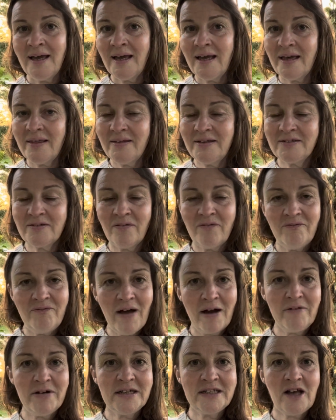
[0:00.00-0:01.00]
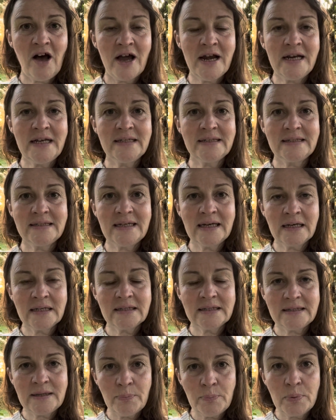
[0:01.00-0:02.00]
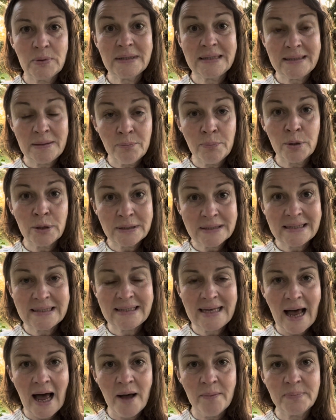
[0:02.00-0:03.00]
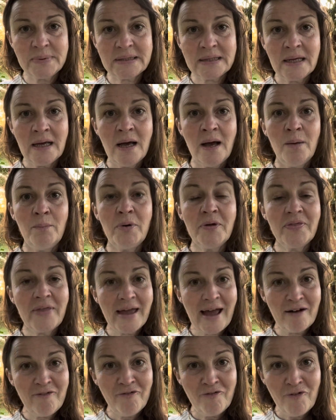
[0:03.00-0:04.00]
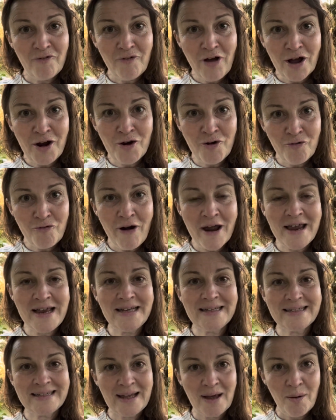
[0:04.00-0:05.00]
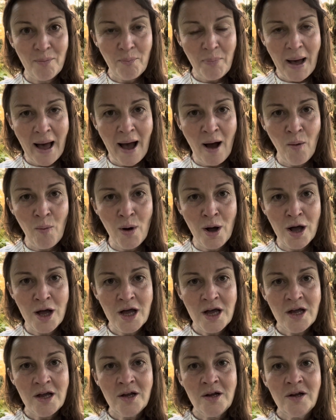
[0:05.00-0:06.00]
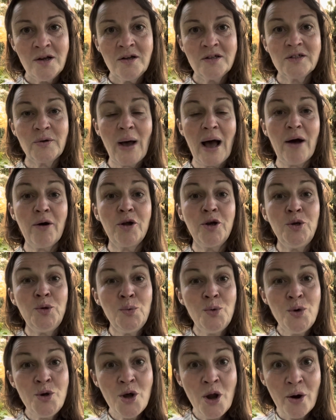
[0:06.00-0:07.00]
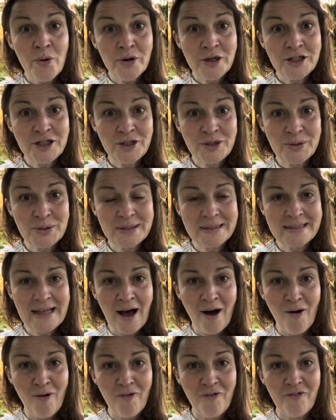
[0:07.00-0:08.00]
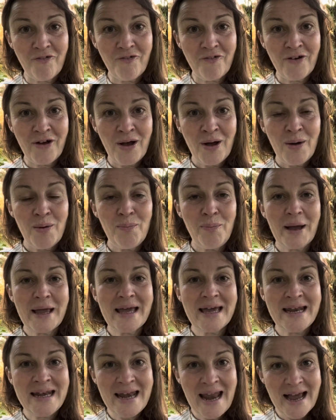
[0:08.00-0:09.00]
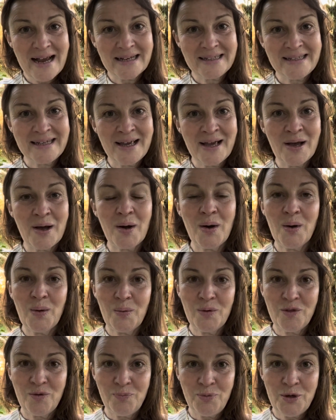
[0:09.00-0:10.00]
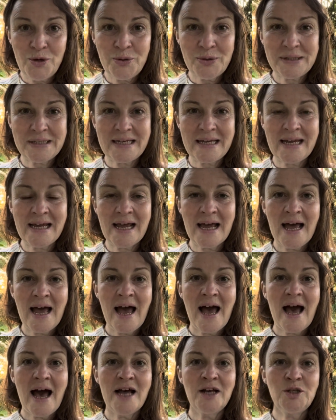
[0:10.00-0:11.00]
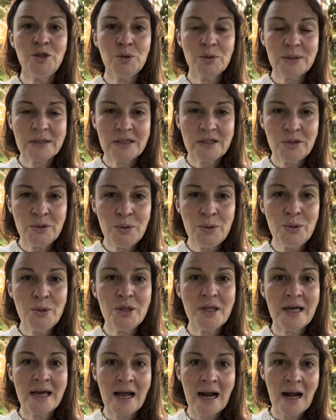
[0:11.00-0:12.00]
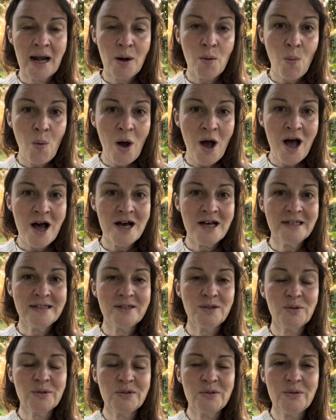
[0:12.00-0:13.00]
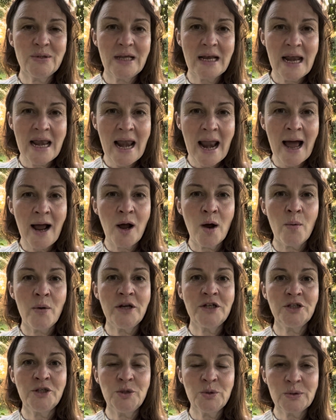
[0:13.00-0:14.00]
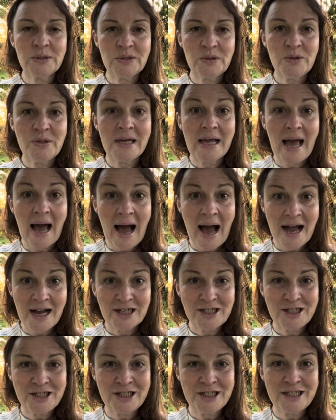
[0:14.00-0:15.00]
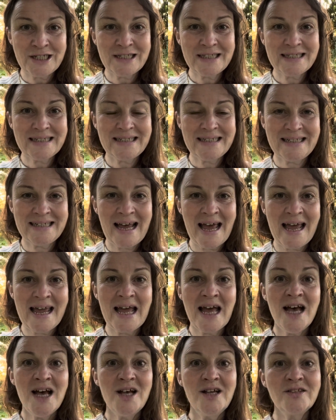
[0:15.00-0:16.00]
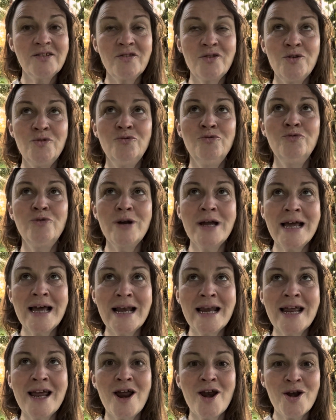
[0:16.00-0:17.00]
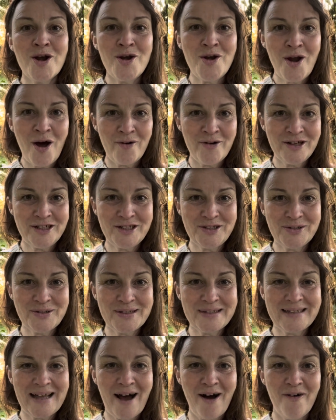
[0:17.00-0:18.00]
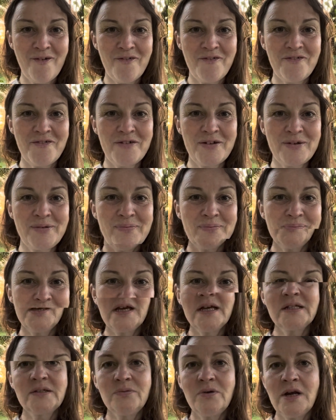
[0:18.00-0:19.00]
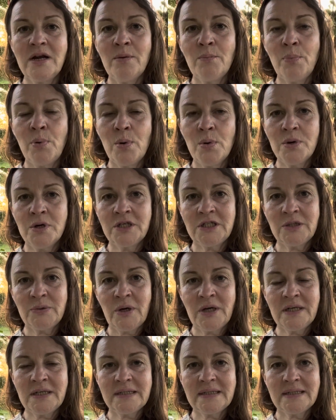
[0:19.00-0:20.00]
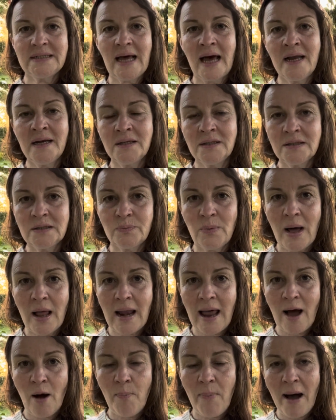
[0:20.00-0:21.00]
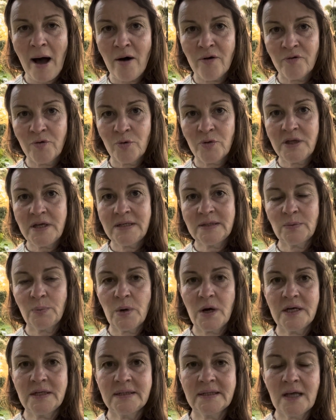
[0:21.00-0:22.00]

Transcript: These are very tiny, simple steps, but they have a great power. So how can you nourish yourself by connecting with beauty and your soothing words, your soothing language and your soothing actions today, so that you really nourish yourself. I think it's really important to understand as well how powerful these words